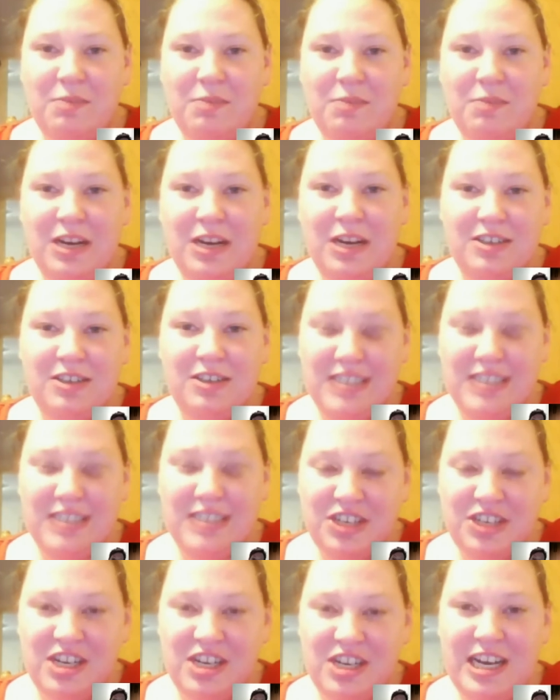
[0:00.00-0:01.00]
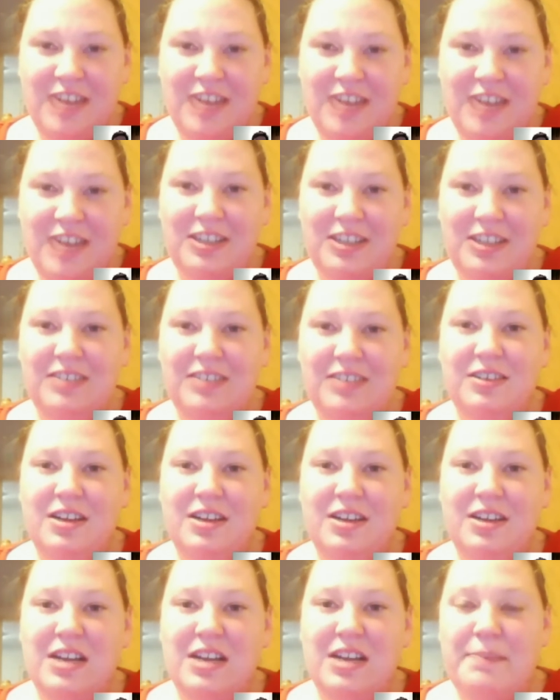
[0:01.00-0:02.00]
We are stationed in England,
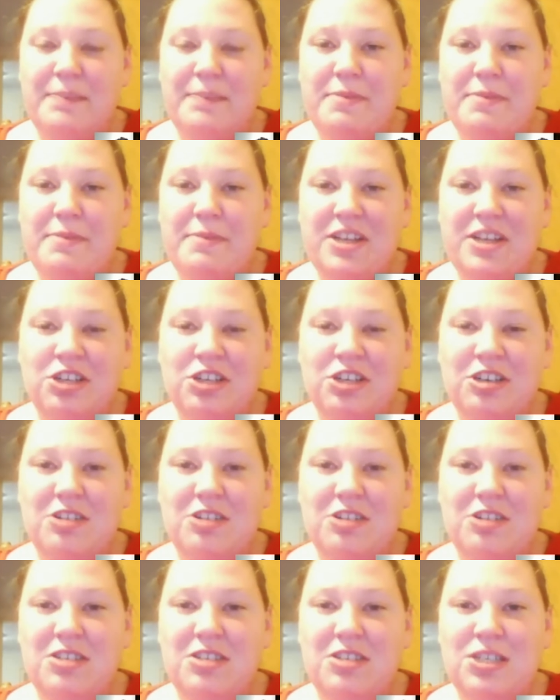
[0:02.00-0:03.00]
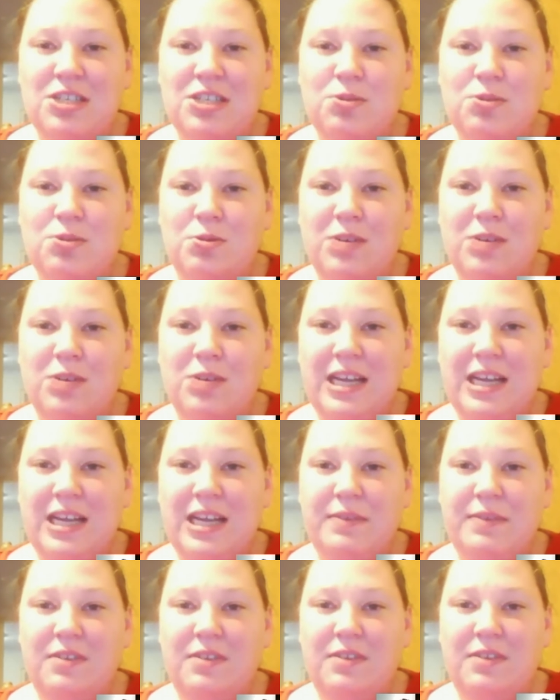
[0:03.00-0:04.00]
but my children go to school
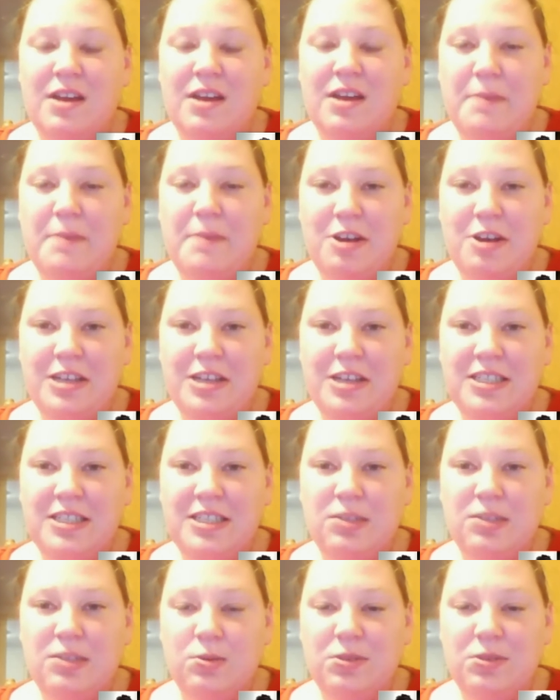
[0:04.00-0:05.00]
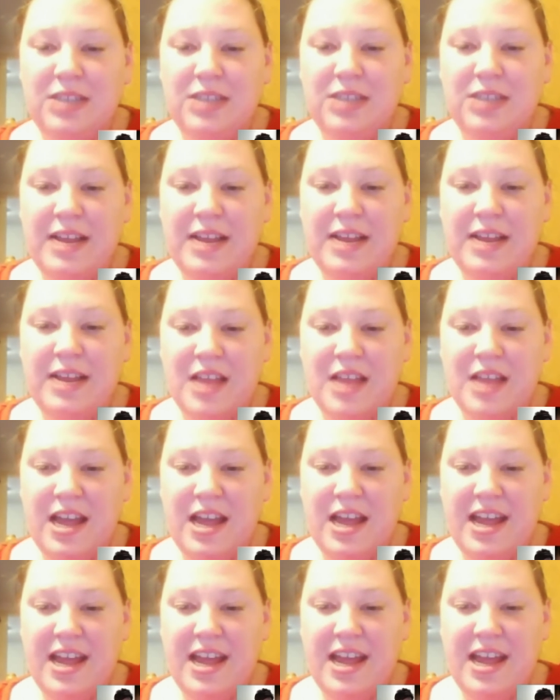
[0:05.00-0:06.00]
in American schools, and
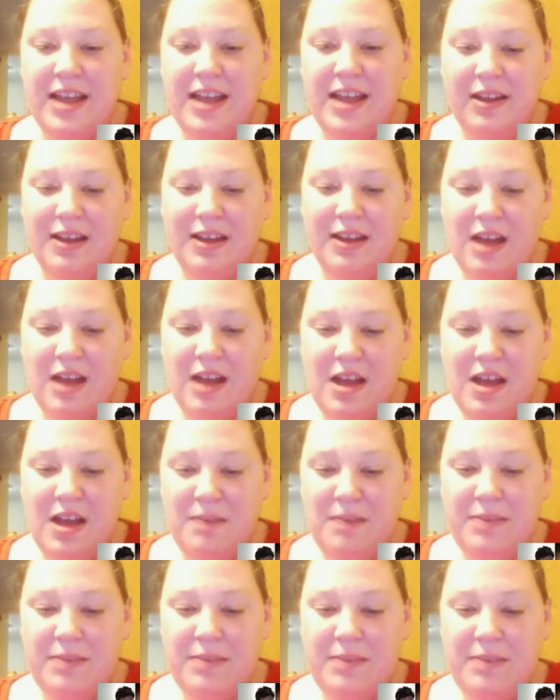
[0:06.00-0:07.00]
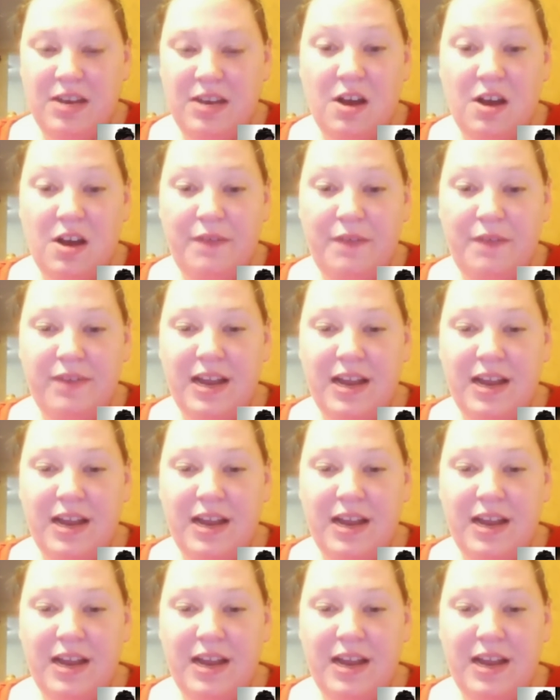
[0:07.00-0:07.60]
they get off.